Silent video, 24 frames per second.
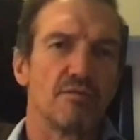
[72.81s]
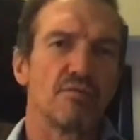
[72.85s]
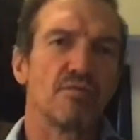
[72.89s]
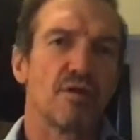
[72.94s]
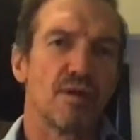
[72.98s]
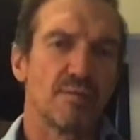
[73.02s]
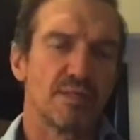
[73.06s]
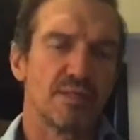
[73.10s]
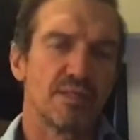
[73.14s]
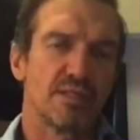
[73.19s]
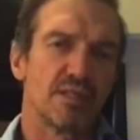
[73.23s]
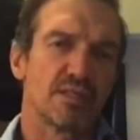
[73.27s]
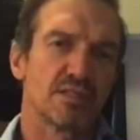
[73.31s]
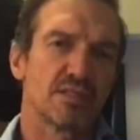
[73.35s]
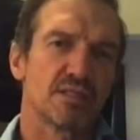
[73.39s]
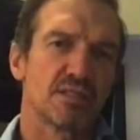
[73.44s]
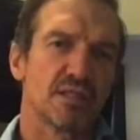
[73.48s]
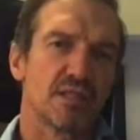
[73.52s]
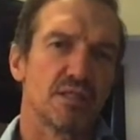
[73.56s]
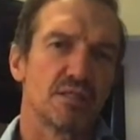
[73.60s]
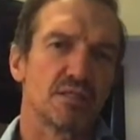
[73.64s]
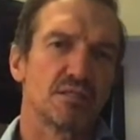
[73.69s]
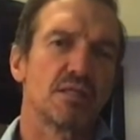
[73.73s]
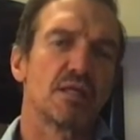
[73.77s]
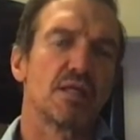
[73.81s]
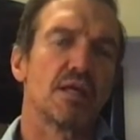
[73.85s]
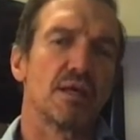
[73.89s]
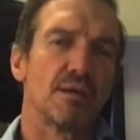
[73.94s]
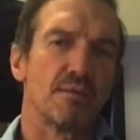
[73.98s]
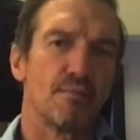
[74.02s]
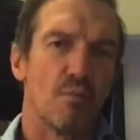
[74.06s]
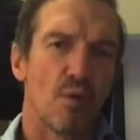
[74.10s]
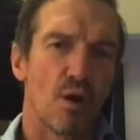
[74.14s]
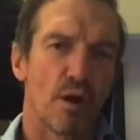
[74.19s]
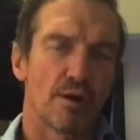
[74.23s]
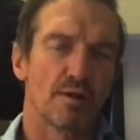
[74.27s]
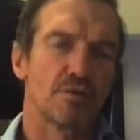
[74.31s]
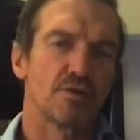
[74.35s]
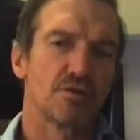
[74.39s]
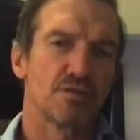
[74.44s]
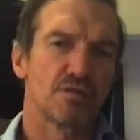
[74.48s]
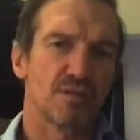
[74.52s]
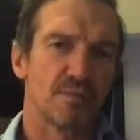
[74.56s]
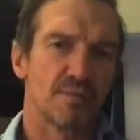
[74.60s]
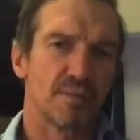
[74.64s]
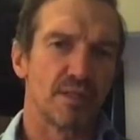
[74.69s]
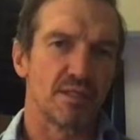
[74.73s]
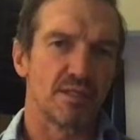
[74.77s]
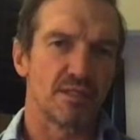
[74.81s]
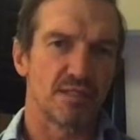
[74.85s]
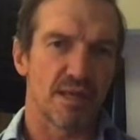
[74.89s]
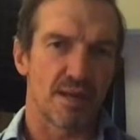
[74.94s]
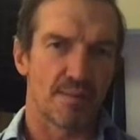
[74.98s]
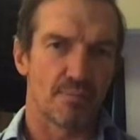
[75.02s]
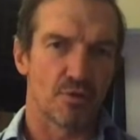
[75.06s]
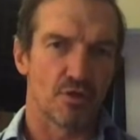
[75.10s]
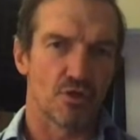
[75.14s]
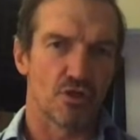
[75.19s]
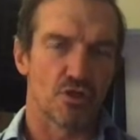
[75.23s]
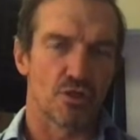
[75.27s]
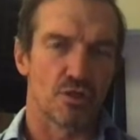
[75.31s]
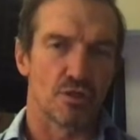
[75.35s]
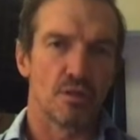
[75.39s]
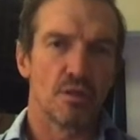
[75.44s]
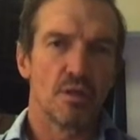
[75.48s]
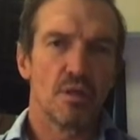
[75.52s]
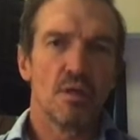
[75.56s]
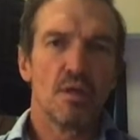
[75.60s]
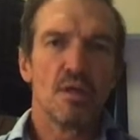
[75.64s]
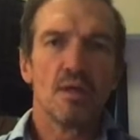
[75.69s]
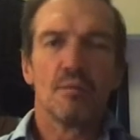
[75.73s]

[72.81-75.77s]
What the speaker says: from a distance, can monitor somebody's temperature,